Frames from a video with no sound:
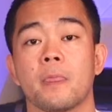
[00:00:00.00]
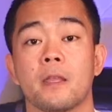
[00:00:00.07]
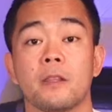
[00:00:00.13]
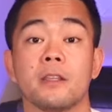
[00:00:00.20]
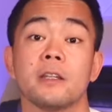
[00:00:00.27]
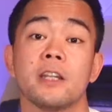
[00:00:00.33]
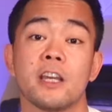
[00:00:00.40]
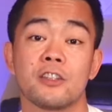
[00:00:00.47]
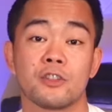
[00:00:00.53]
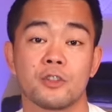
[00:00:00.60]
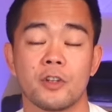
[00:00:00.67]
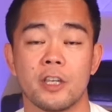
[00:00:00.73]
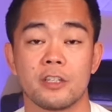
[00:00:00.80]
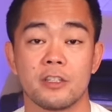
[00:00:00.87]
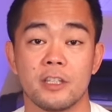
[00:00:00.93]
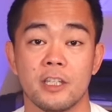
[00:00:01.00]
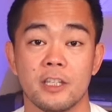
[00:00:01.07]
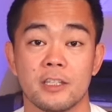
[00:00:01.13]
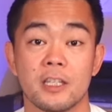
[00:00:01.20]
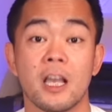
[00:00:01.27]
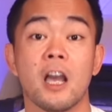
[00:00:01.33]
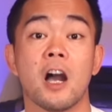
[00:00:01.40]
The next stretch
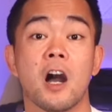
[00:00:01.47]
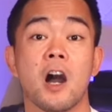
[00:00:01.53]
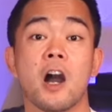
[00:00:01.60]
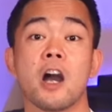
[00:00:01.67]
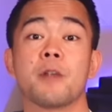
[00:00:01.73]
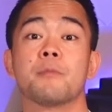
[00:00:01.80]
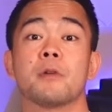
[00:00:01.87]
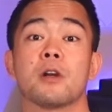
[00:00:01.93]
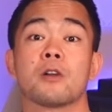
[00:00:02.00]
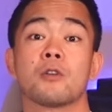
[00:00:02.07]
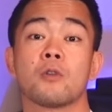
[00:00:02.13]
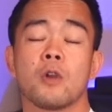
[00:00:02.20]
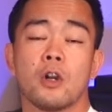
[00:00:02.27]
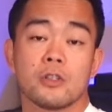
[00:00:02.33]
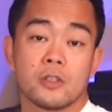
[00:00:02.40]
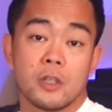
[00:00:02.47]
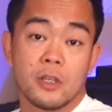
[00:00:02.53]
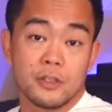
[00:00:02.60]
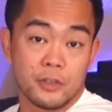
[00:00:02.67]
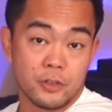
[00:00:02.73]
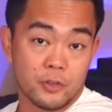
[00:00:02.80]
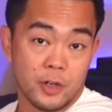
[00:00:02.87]
is arm across
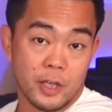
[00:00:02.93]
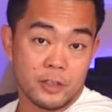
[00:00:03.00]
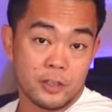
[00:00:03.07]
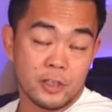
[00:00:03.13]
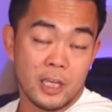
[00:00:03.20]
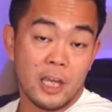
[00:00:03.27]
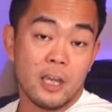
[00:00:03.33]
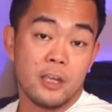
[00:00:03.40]
stretch.